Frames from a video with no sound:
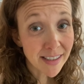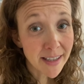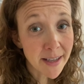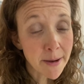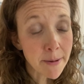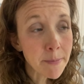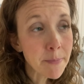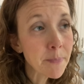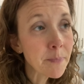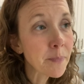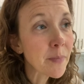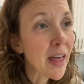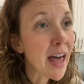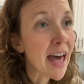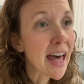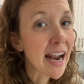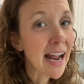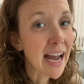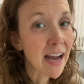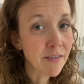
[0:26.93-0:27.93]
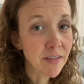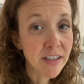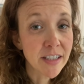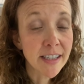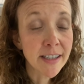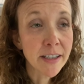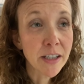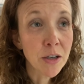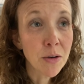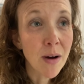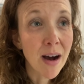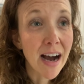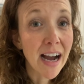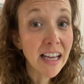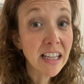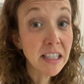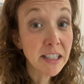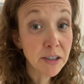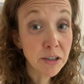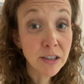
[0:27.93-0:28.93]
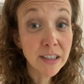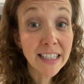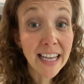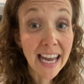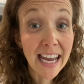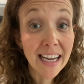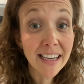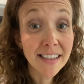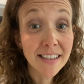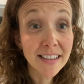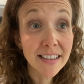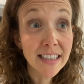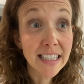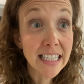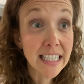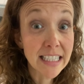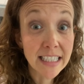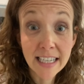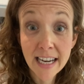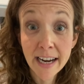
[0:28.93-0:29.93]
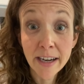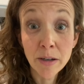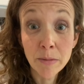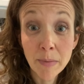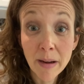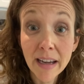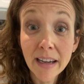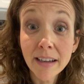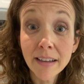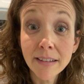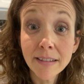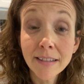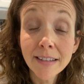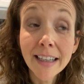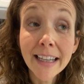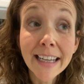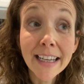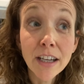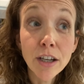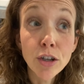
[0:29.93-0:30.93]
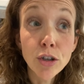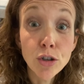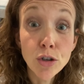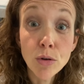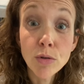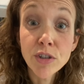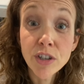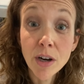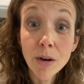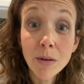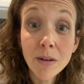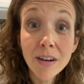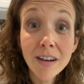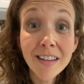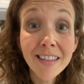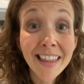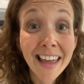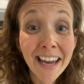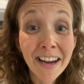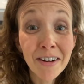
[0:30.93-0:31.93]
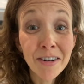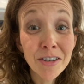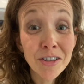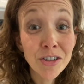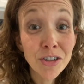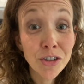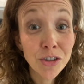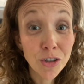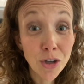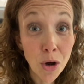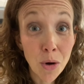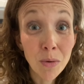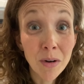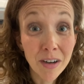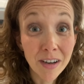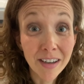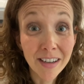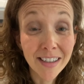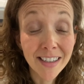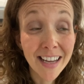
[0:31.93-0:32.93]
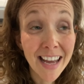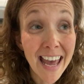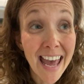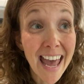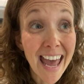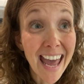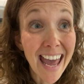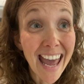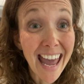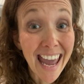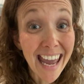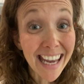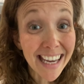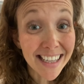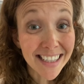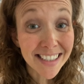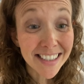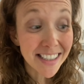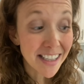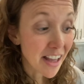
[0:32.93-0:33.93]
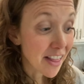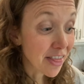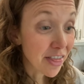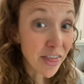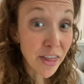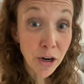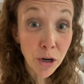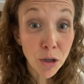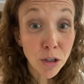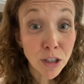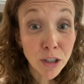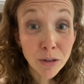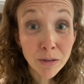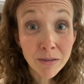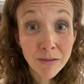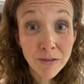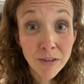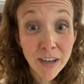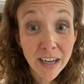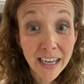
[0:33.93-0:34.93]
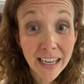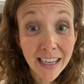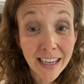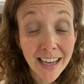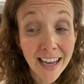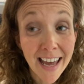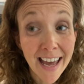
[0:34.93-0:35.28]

them, and I have to tell you, I literally ate the entire pan. Like, no joke. They are so good. And they're gluten-free.